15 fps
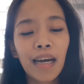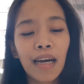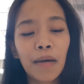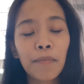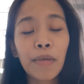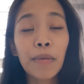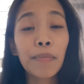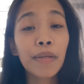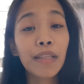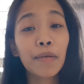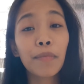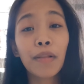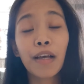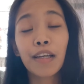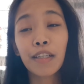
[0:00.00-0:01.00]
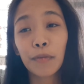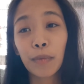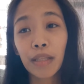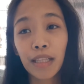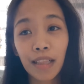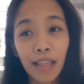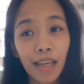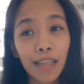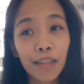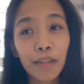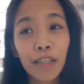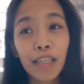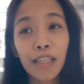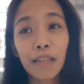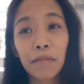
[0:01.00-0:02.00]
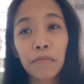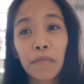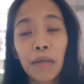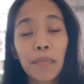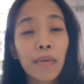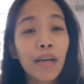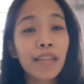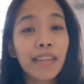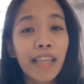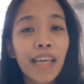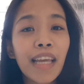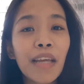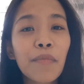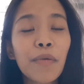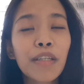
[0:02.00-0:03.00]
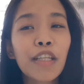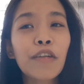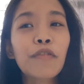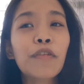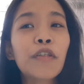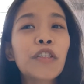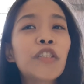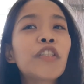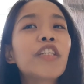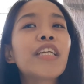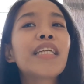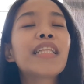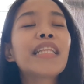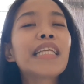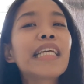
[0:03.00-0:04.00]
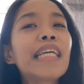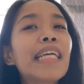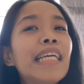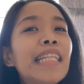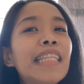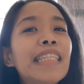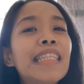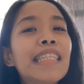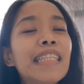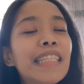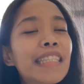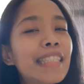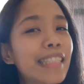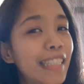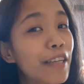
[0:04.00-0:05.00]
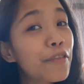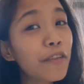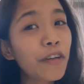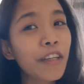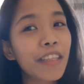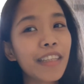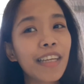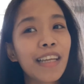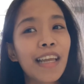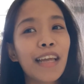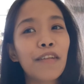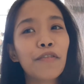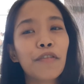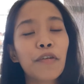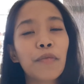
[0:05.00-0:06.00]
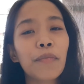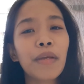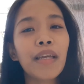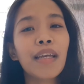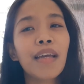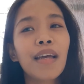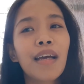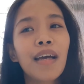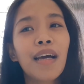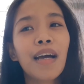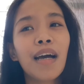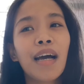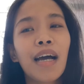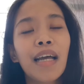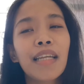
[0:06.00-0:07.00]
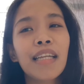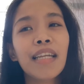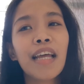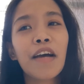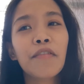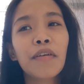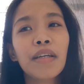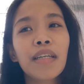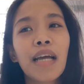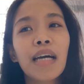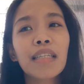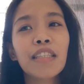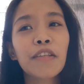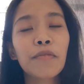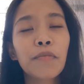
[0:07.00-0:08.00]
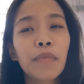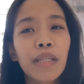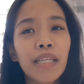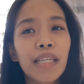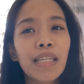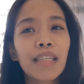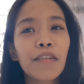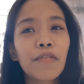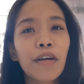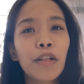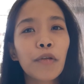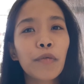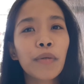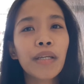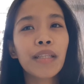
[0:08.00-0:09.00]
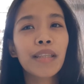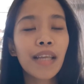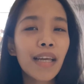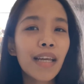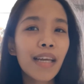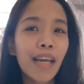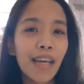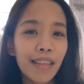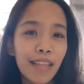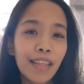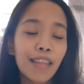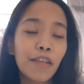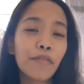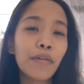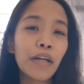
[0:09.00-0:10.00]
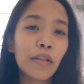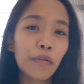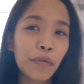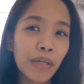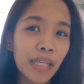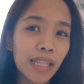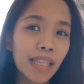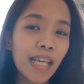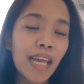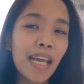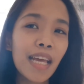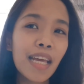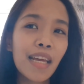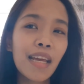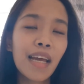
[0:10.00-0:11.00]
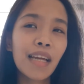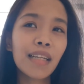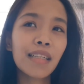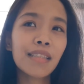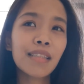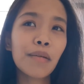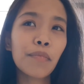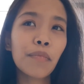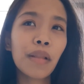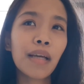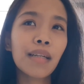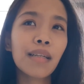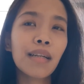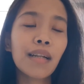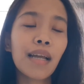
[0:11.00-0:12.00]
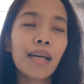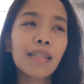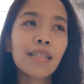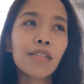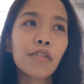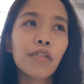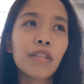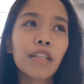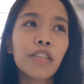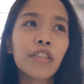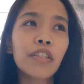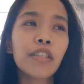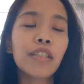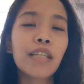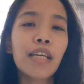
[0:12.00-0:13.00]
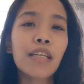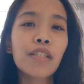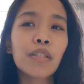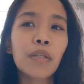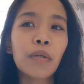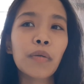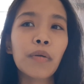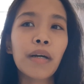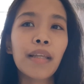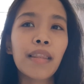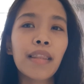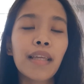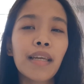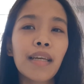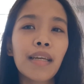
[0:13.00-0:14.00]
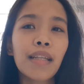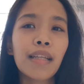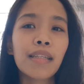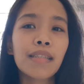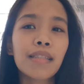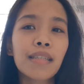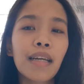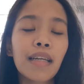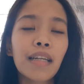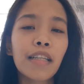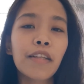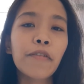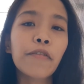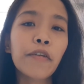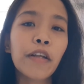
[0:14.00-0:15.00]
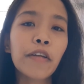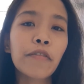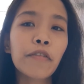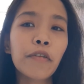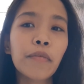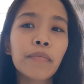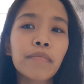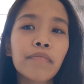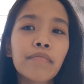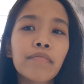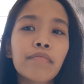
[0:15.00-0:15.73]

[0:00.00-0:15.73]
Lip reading: maybe the blood will clot in maybe a day, but unfortunately it's different again for me. I did have an active bleeding the following day, and then the following day, and some blood clots on the third day. So I think that's kind of different from